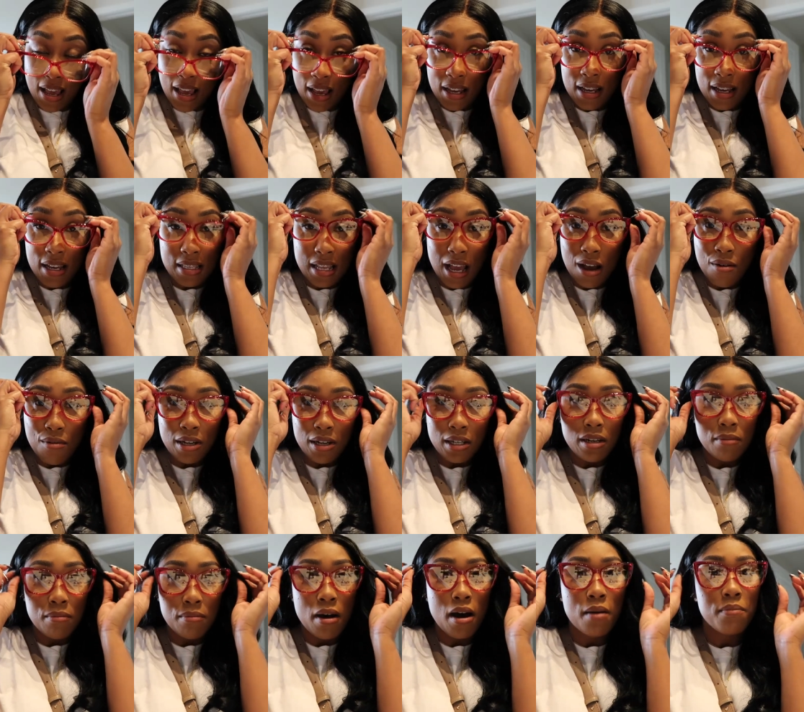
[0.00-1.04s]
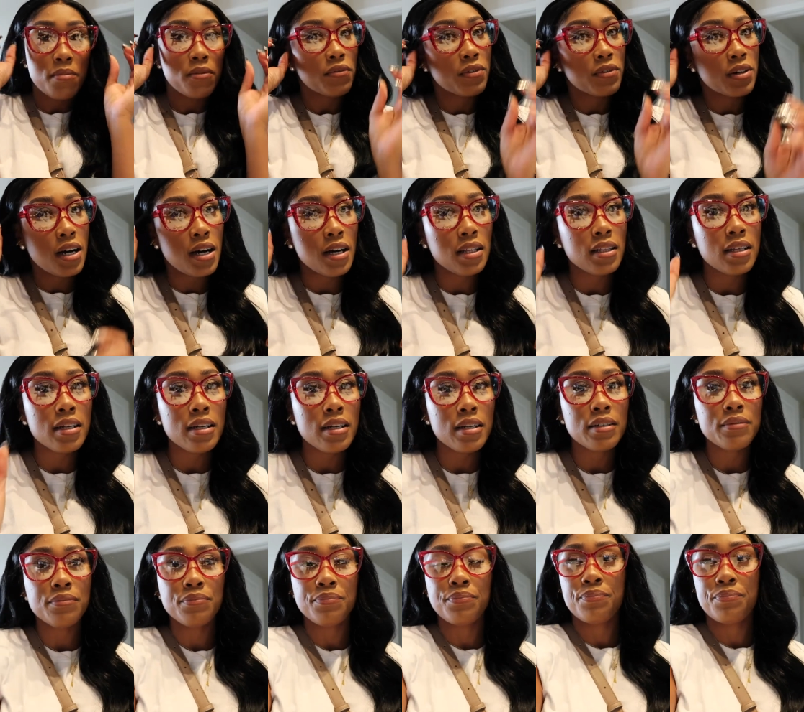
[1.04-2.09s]
because I wanted a pop of
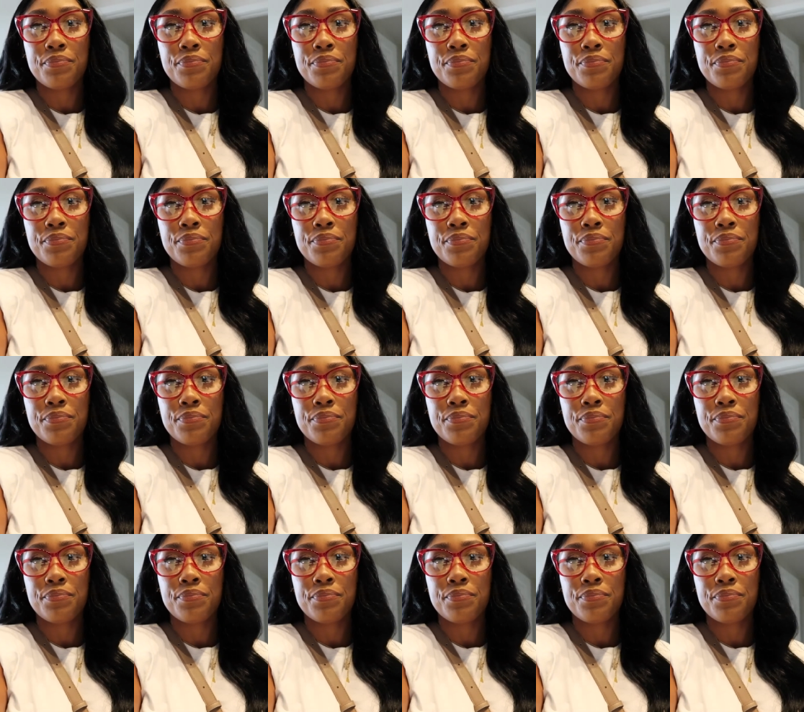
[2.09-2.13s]
color.